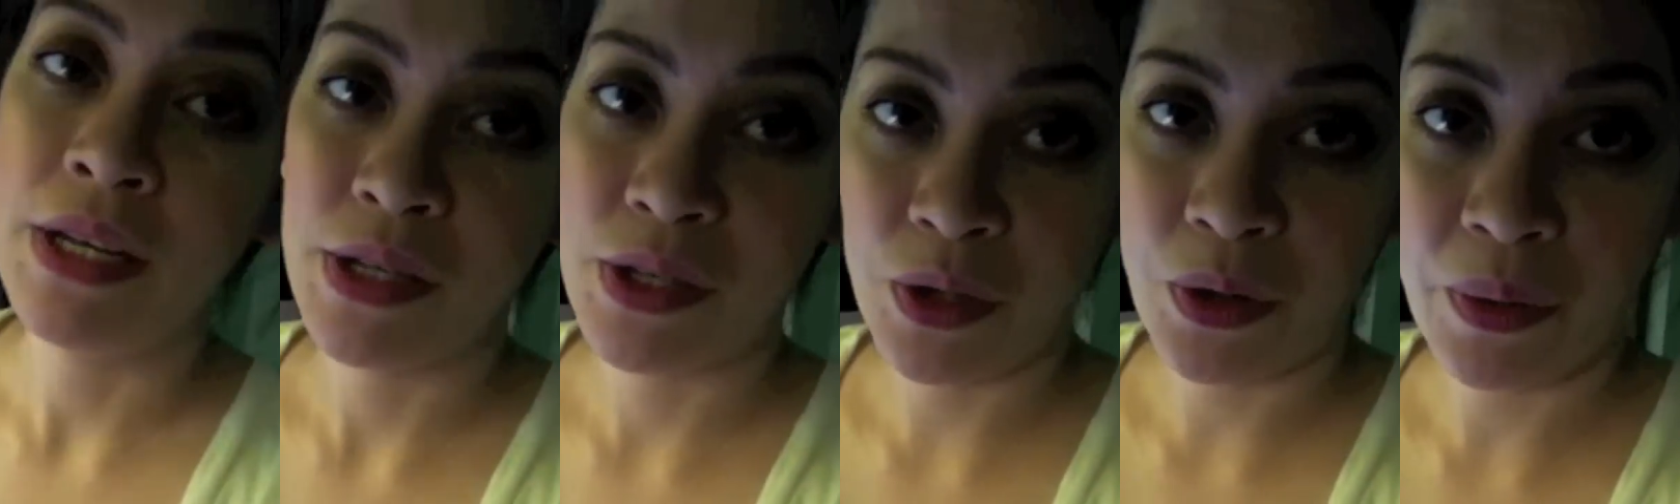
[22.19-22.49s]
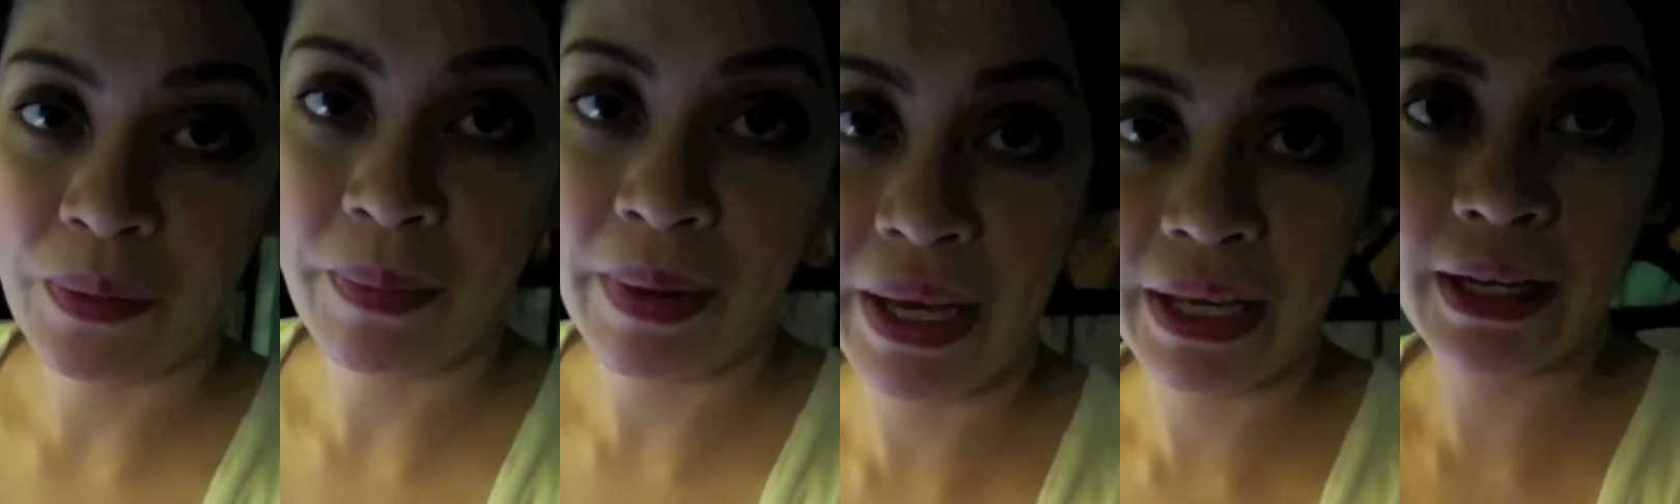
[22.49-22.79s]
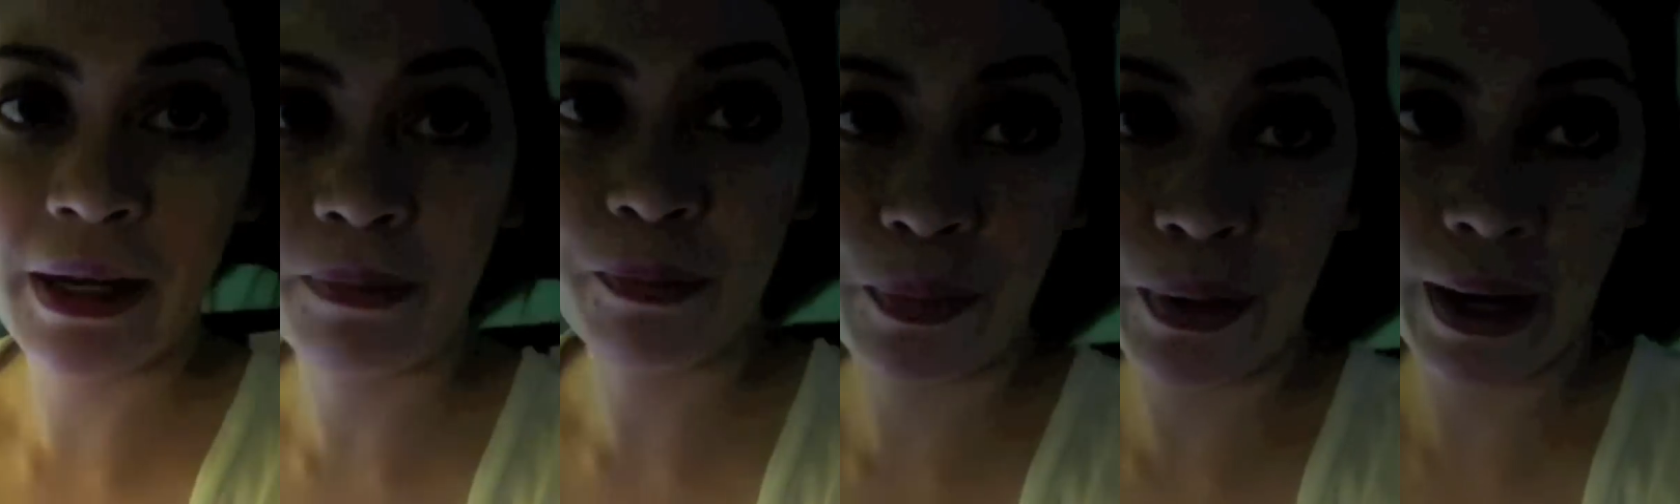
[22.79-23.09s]
So
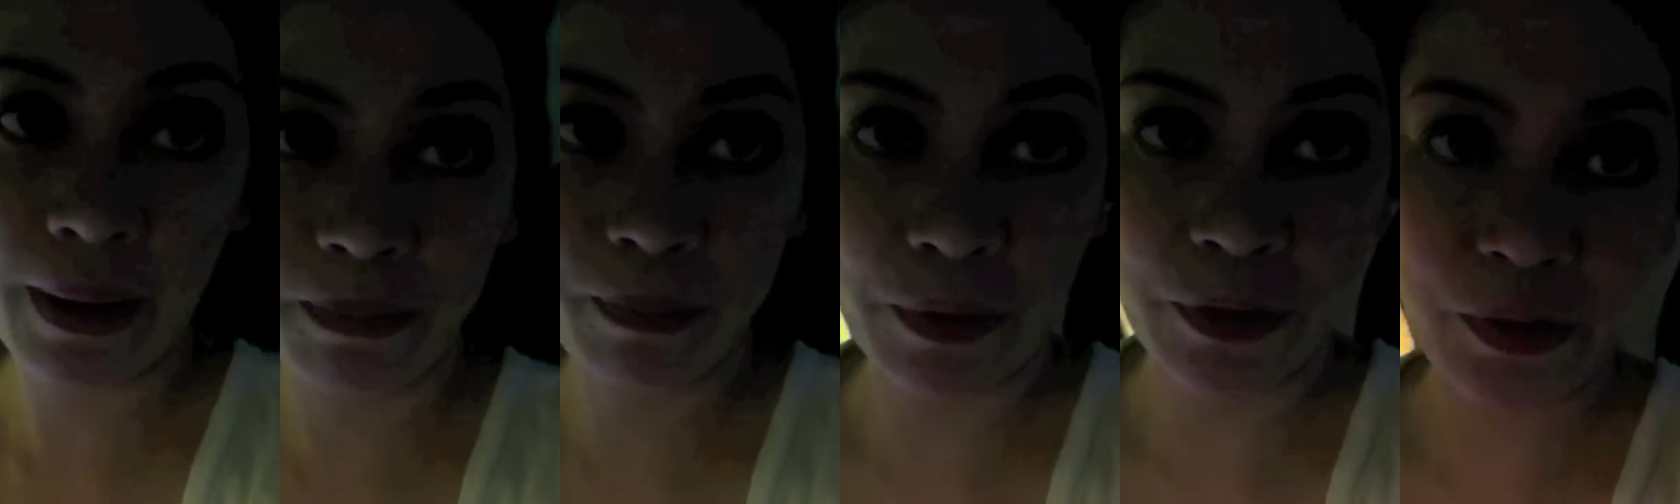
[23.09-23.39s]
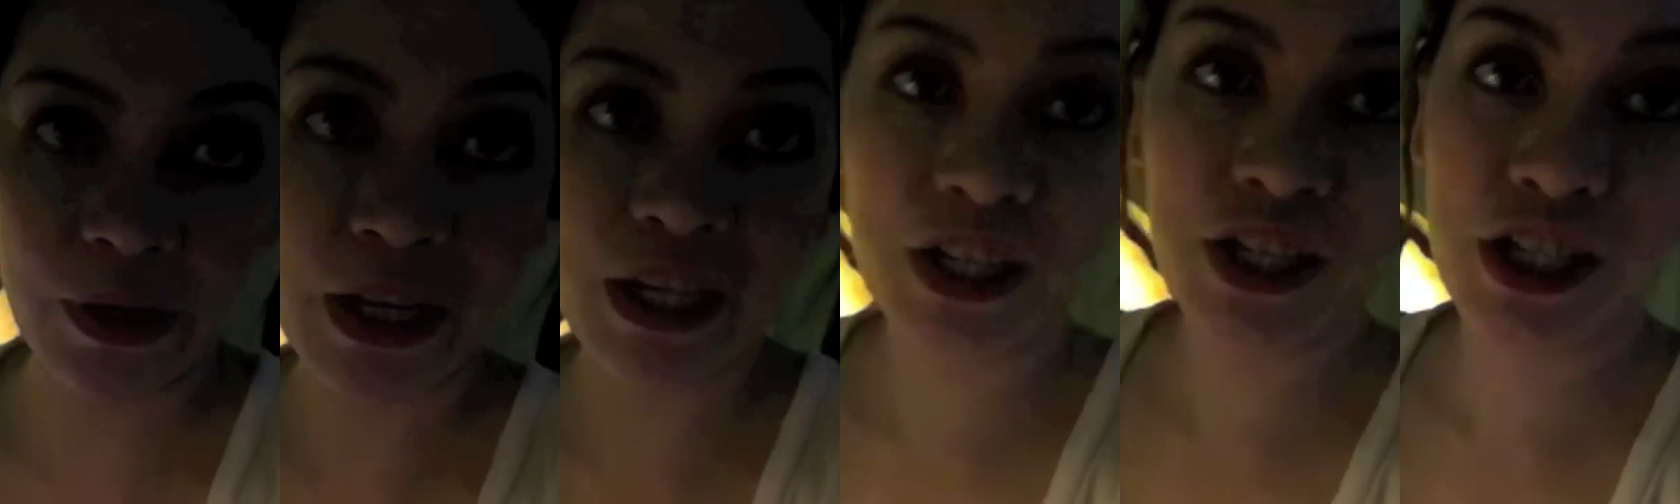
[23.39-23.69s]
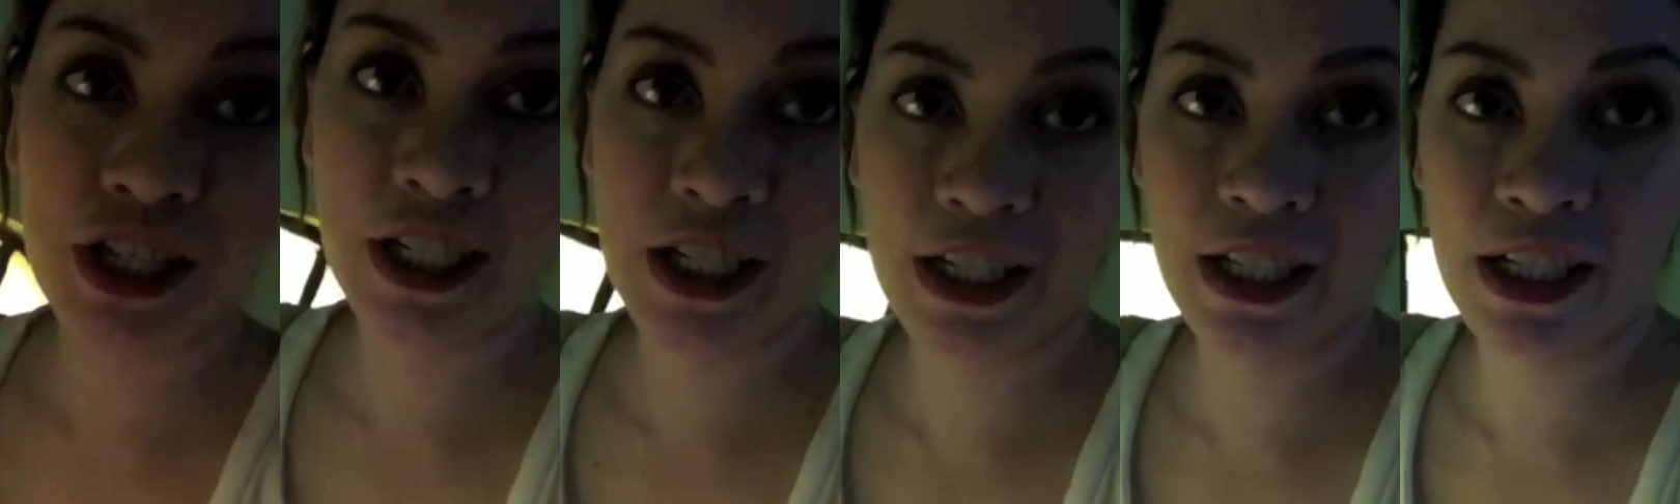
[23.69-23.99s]
mega
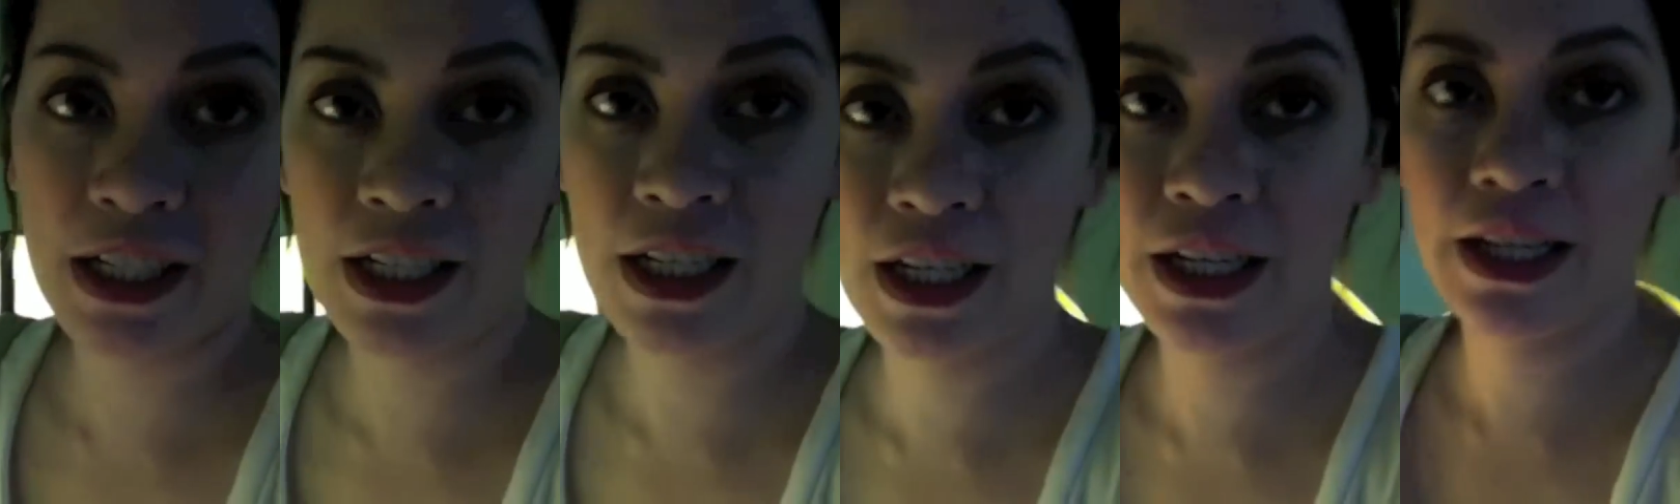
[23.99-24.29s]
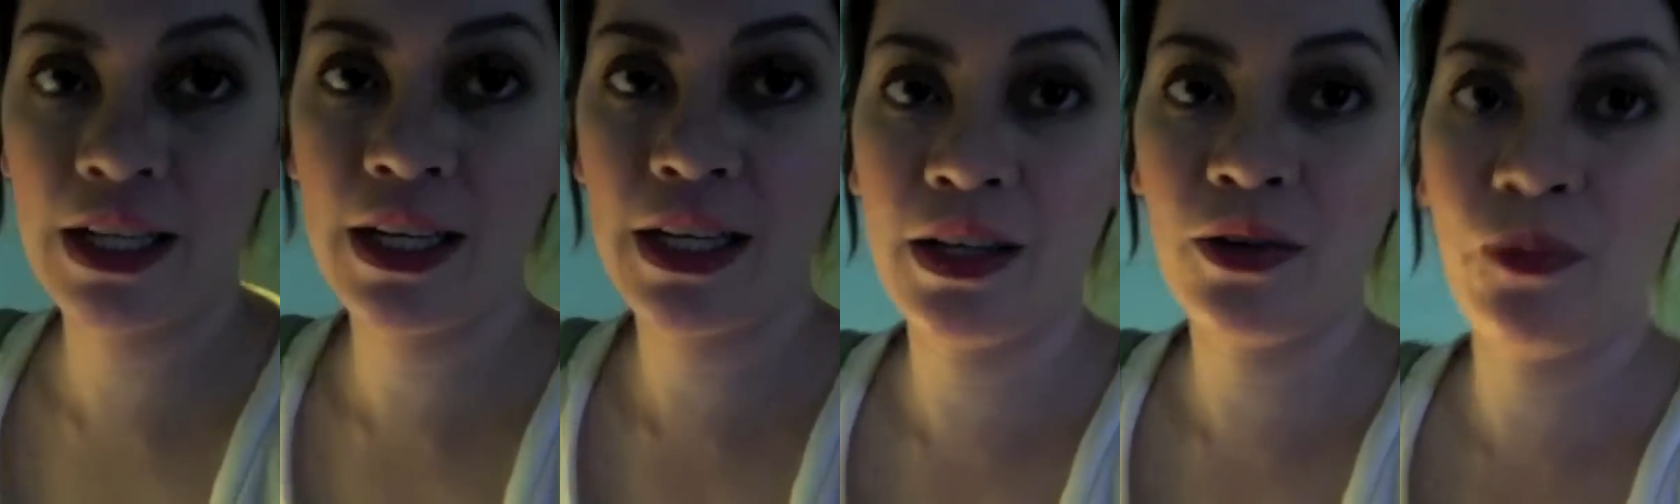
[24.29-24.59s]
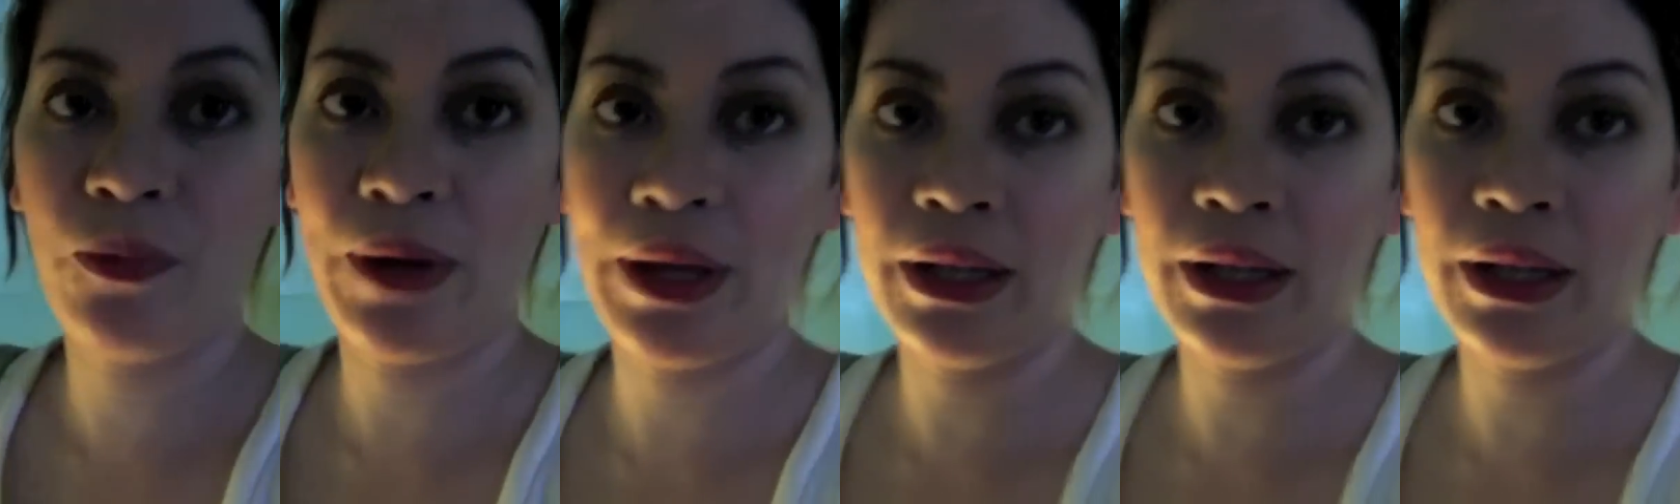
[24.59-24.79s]
preparation